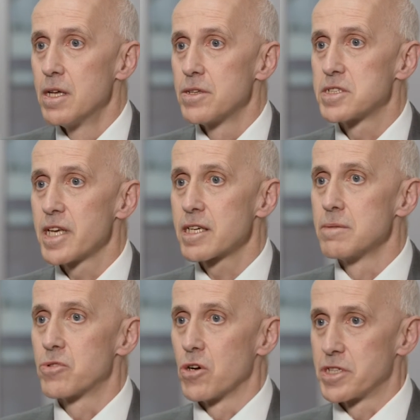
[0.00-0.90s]
The
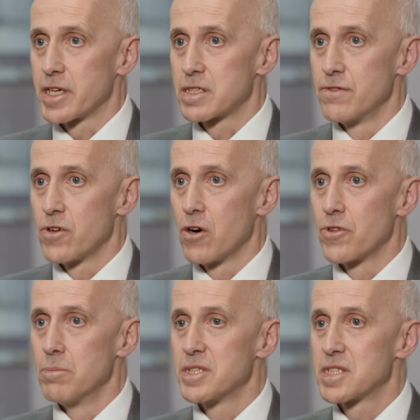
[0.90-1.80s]
second project involved
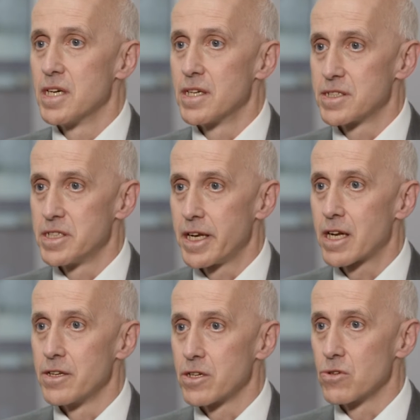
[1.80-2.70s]
the Maternity
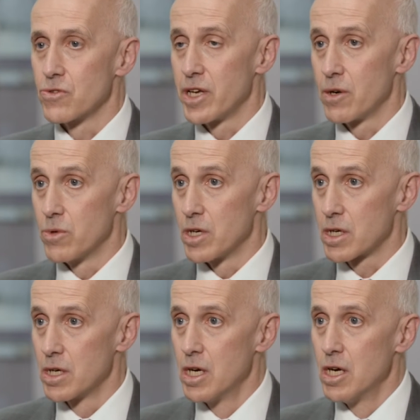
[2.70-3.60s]
Clinical
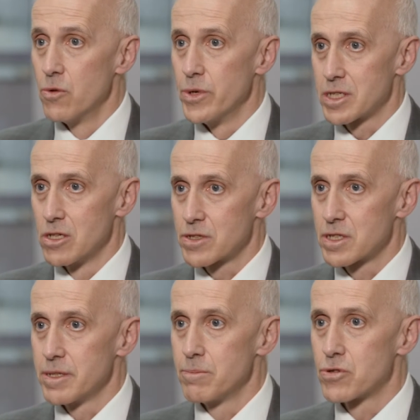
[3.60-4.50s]
Network, which looked
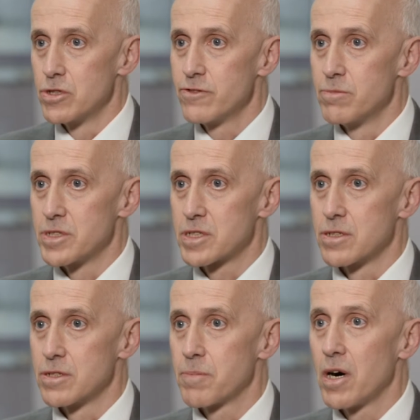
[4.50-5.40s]
at improvements to
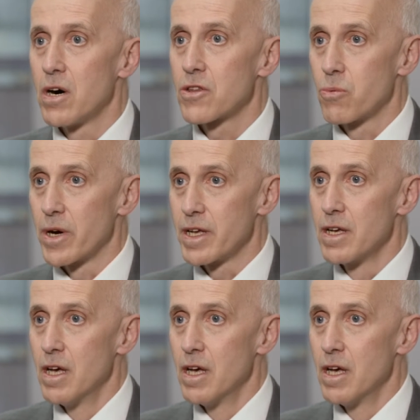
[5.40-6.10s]
the pathway